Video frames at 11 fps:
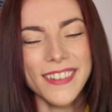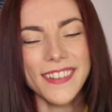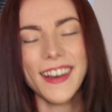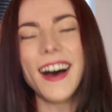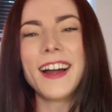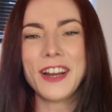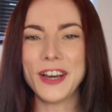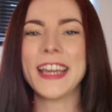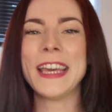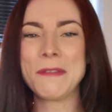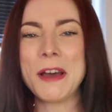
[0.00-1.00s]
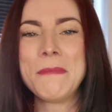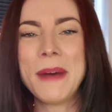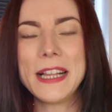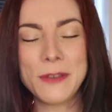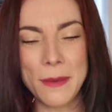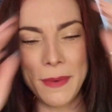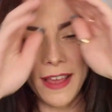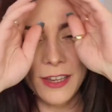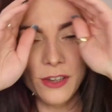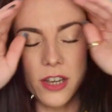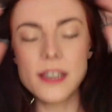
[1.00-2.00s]
I know I keep going back to it, but
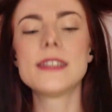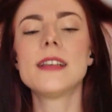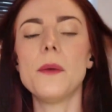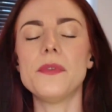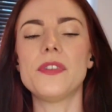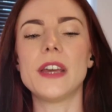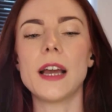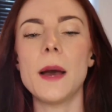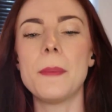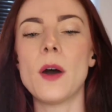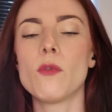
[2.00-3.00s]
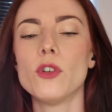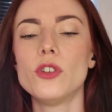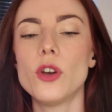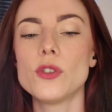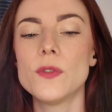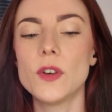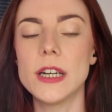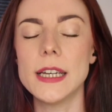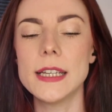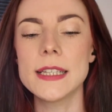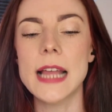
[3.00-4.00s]
there's just something about Rondo's
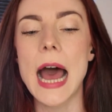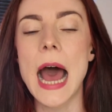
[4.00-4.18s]
voice that